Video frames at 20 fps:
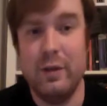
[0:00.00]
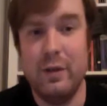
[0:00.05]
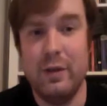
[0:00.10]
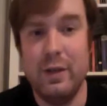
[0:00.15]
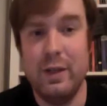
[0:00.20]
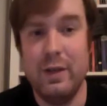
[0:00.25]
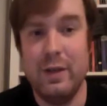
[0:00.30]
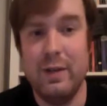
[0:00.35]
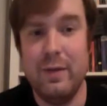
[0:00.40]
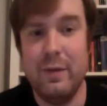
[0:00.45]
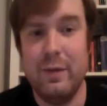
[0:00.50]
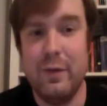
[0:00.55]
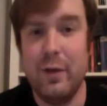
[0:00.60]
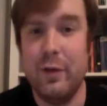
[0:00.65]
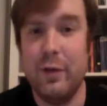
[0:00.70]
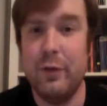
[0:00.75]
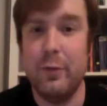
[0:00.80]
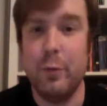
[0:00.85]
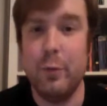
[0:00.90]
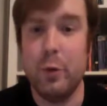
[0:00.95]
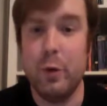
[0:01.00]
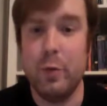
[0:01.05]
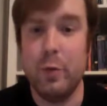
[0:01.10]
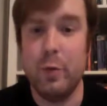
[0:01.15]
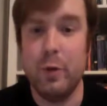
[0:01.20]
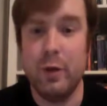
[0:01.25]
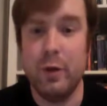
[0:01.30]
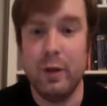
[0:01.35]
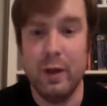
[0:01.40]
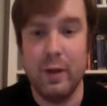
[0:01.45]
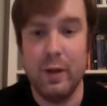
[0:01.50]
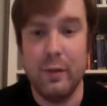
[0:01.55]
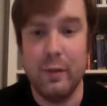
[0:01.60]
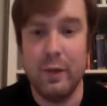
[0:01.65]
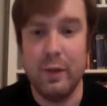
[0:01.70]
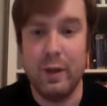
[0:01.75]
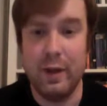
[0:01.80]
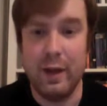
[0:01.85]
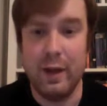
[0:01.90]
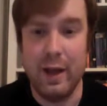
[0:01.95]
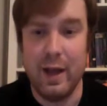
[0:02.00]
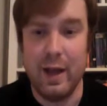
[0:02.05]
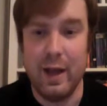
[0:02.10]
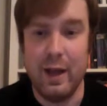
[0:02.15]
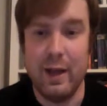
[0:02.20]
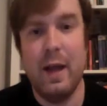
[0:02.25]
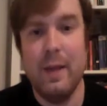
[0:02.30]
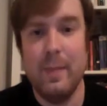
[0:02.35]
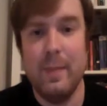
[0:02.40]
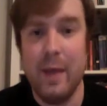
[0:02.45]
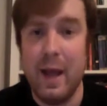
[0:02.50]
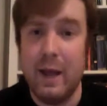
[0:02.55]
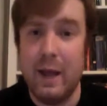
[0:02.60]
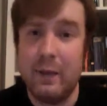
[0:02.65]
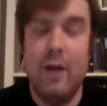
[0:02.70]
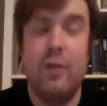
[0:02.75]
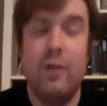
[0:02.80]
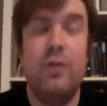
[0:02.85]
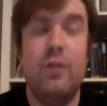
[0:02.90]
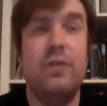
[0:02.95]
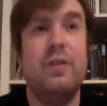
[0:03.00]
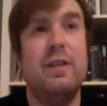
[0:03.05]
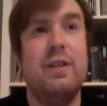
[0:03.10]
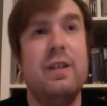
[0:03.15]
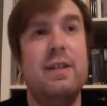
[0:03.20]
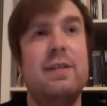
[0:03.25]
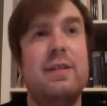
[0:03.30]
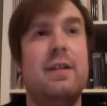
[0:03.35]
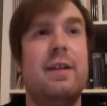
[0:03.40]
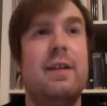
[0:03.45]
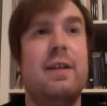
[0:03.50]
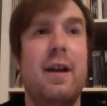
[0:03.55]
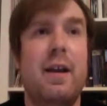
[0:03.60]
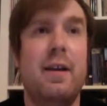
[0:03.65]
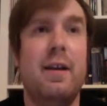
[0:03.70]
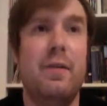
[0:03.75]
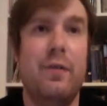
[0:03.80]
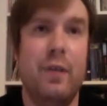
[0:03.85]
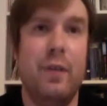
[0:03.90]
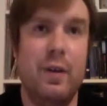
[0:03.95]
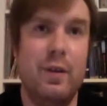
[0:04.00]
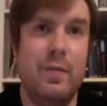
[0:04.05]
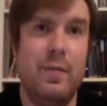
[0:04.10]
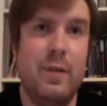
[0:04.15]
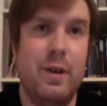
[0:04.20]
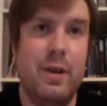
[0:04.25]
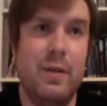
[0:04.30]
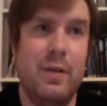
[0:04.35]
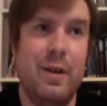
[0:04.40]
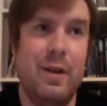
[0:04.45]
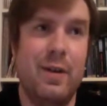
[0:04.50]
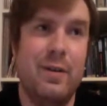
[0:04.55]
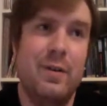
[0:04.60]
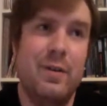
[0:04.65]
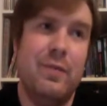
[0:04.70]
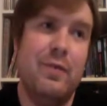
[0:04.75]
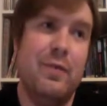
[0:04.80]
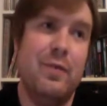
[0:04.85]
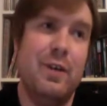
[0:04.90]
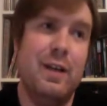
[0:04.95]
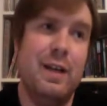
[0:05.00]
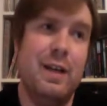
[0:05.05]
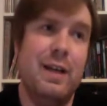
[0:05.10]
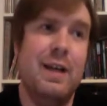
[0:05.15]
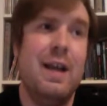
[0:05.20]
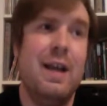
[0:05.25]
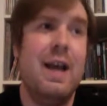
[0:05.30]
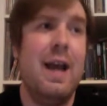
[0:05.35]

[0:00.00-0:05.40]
she falls more and more in love with the guy Max, who's a decent guy and fun to be around and funny,